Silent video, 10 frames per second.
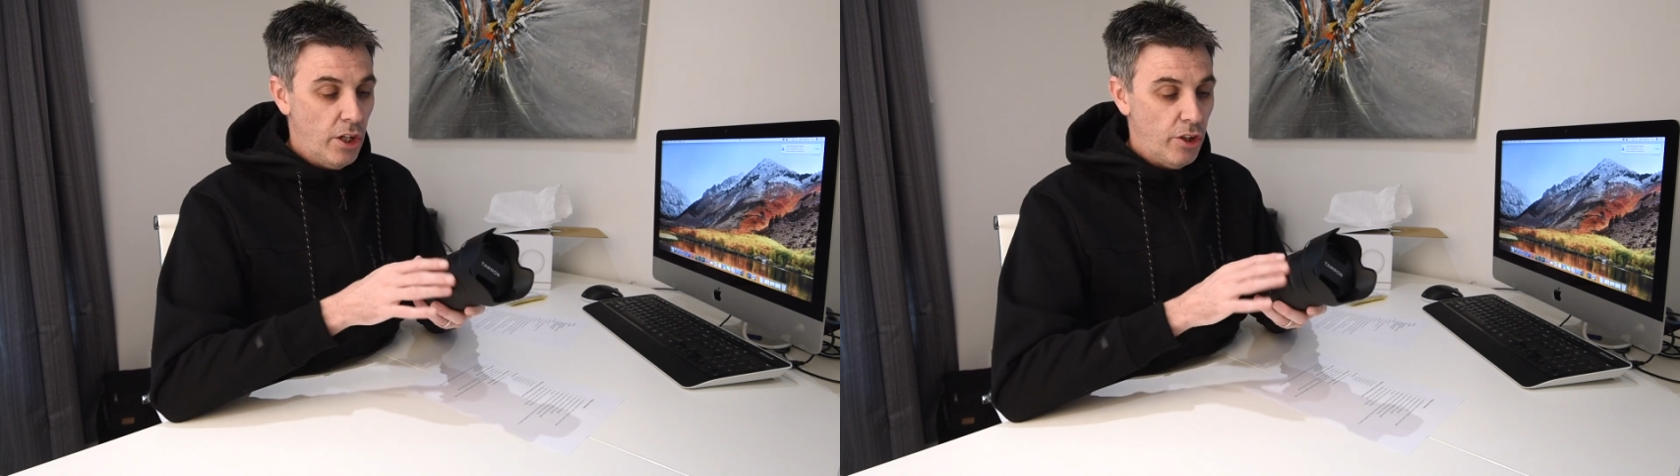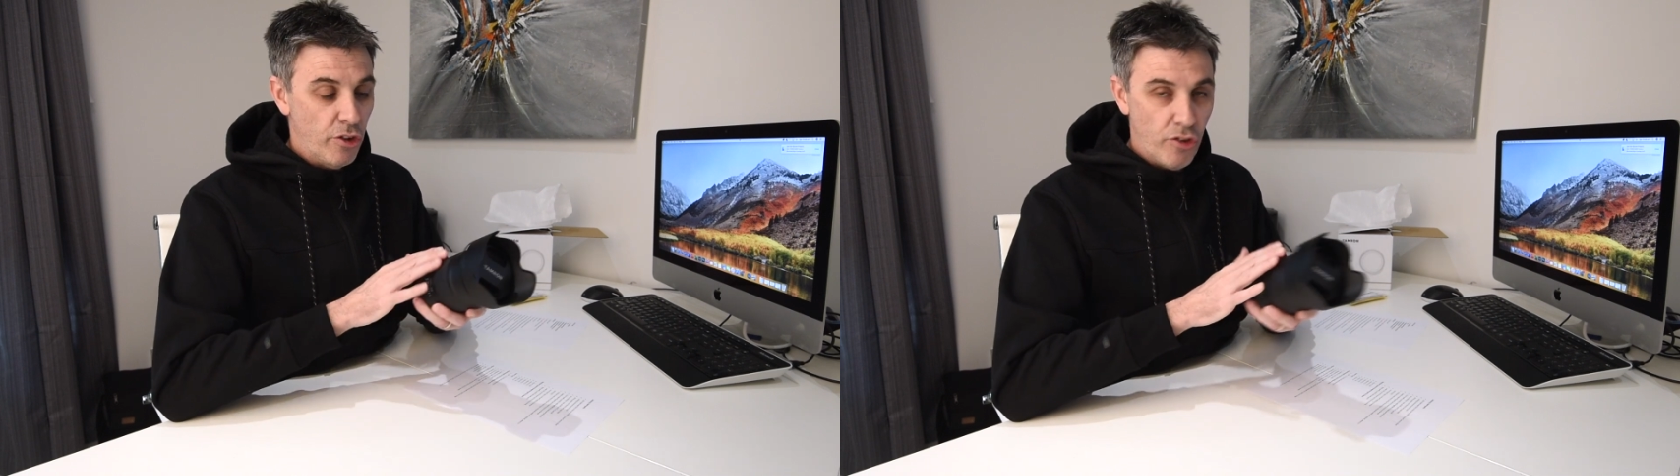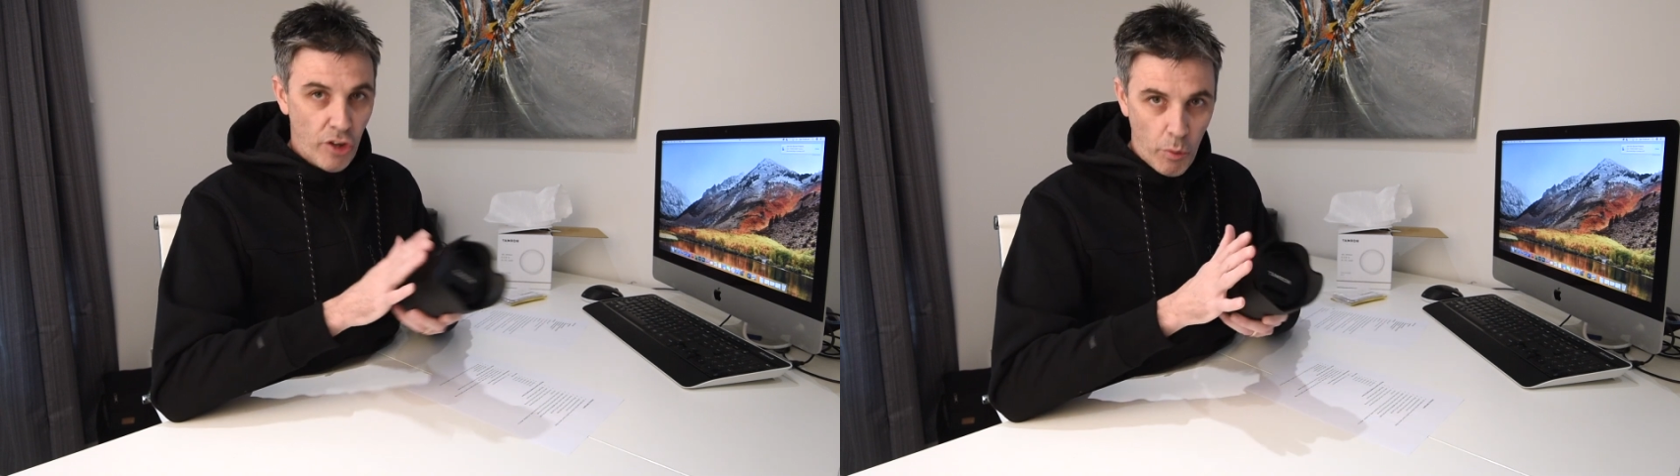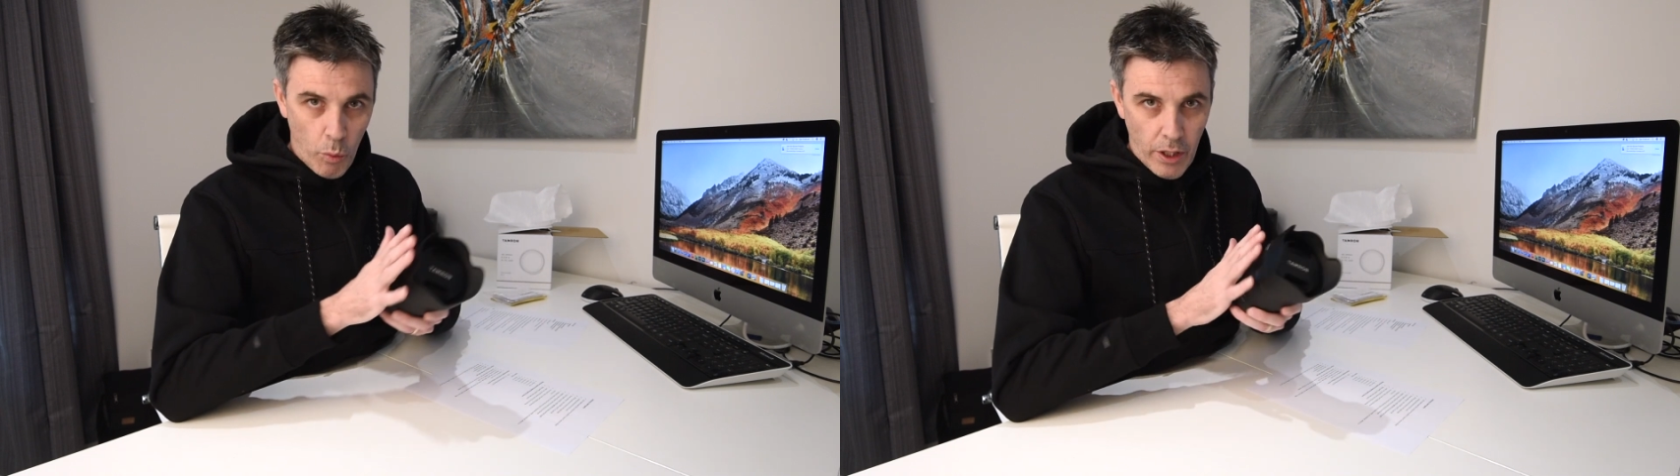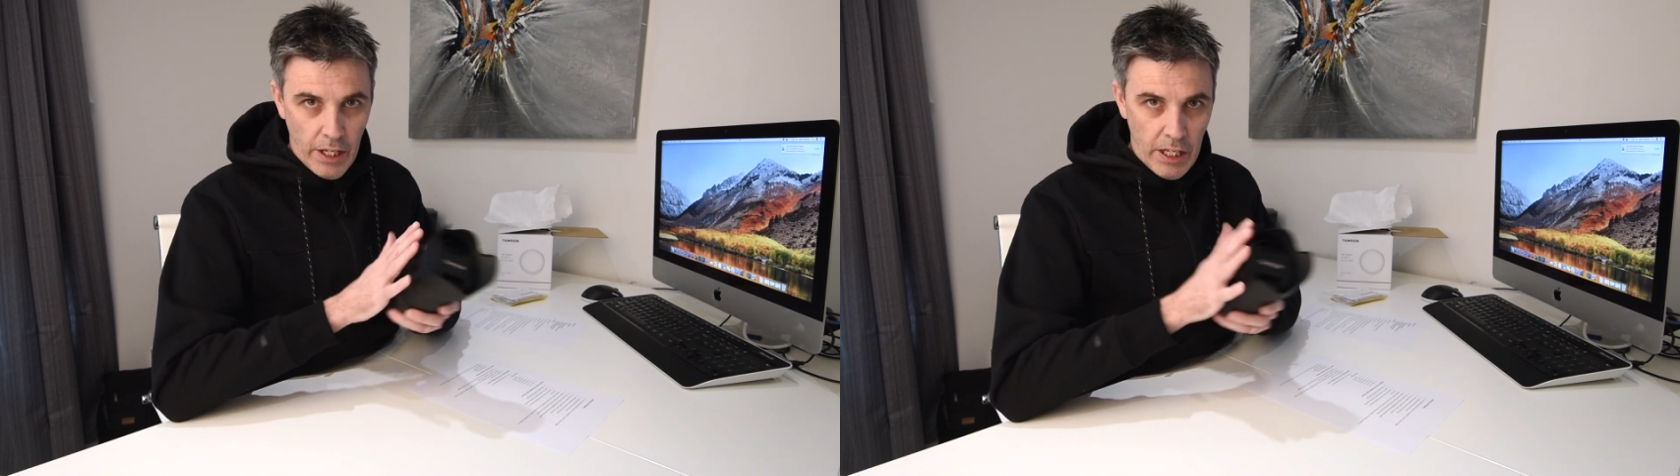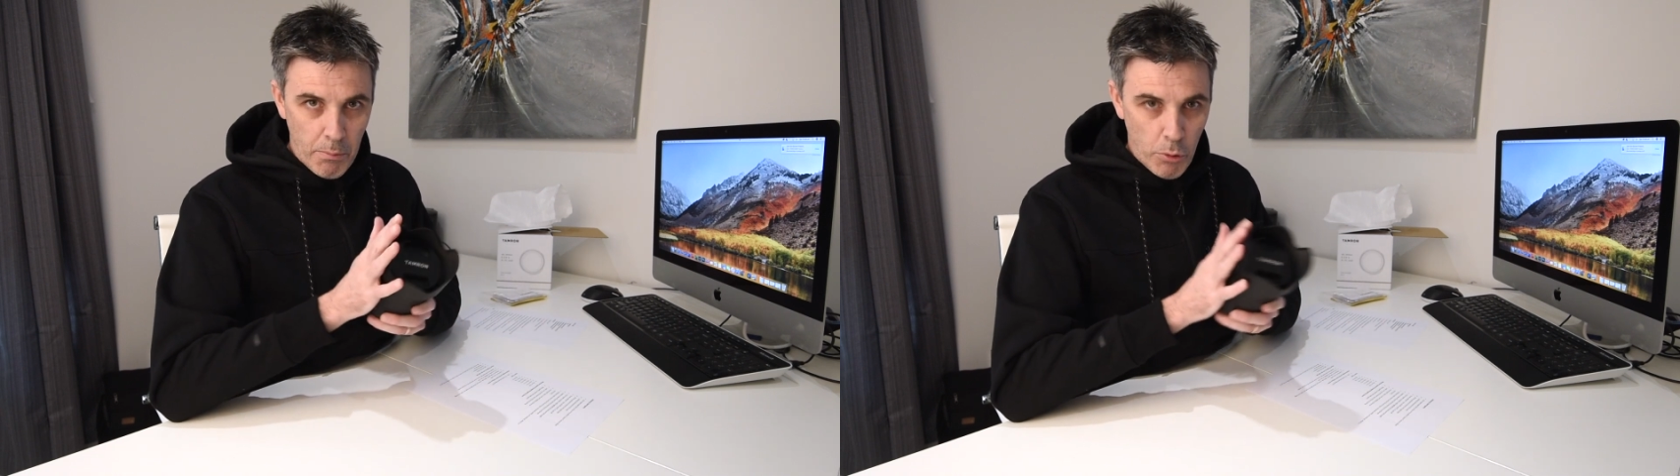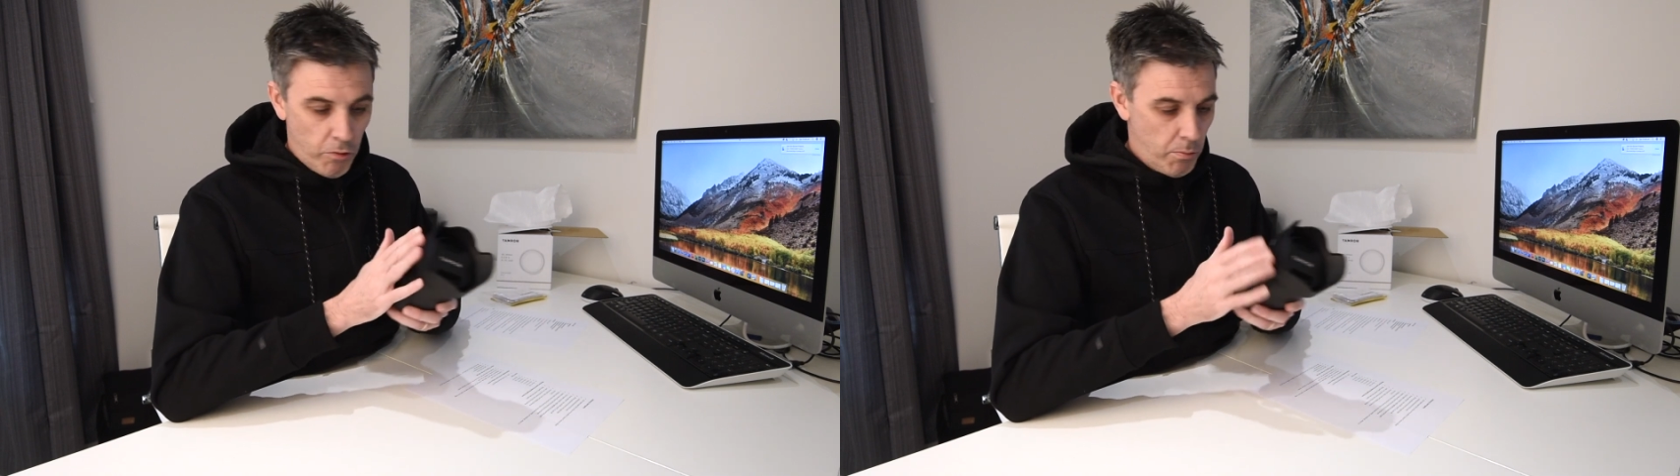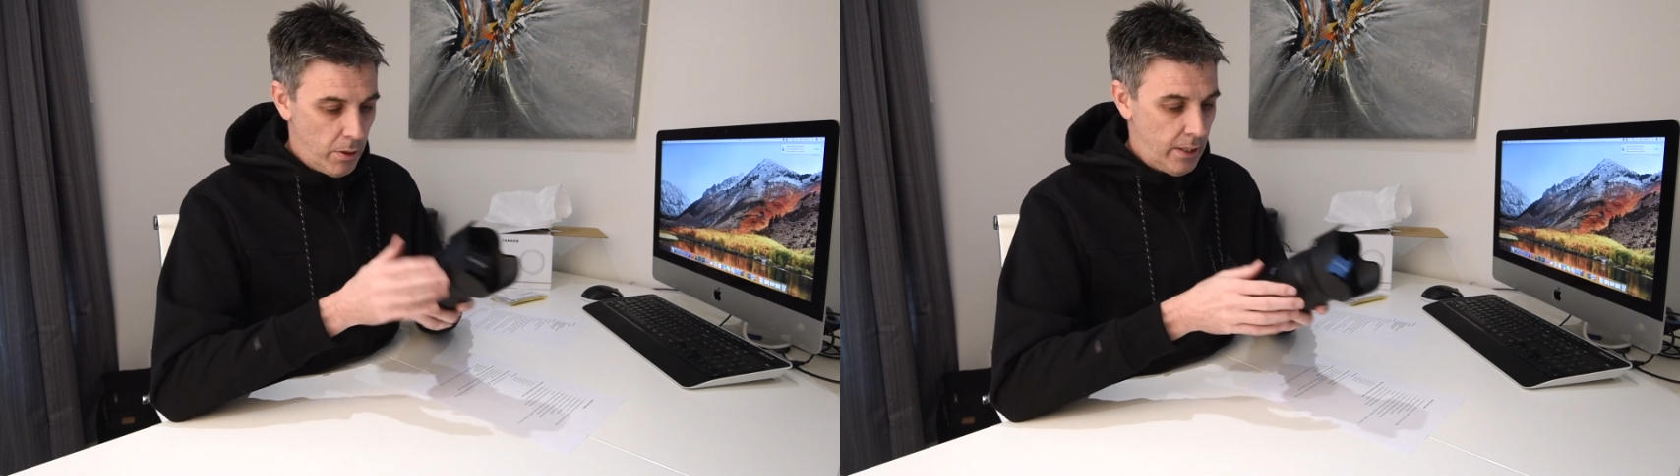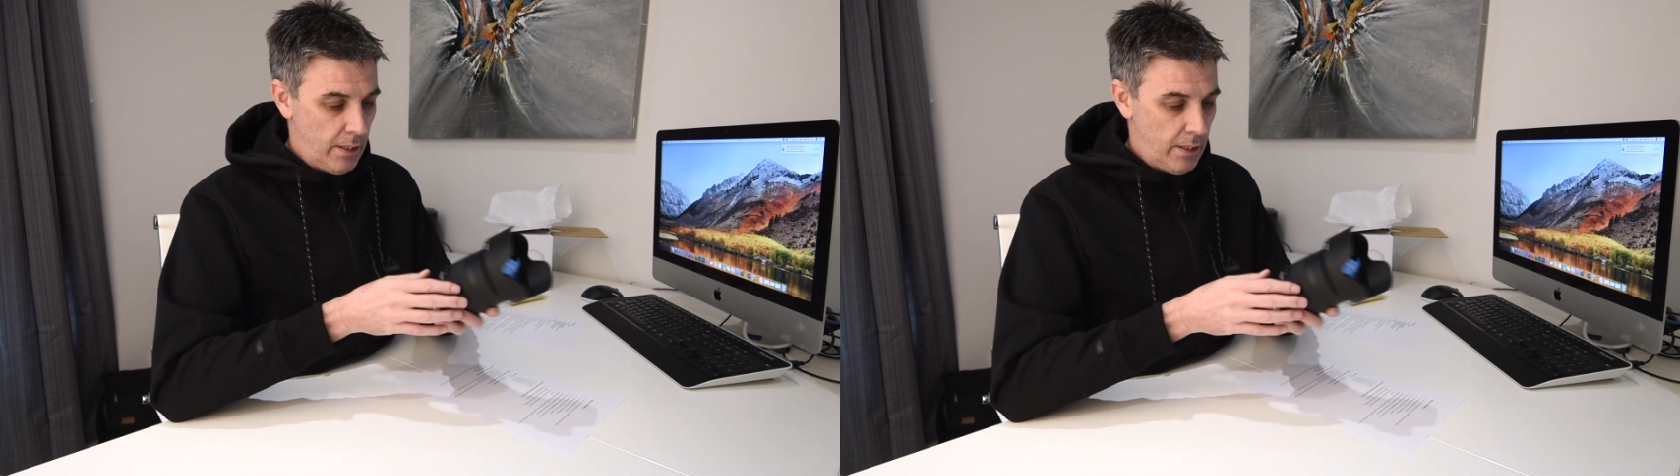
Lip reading: You don't want any movement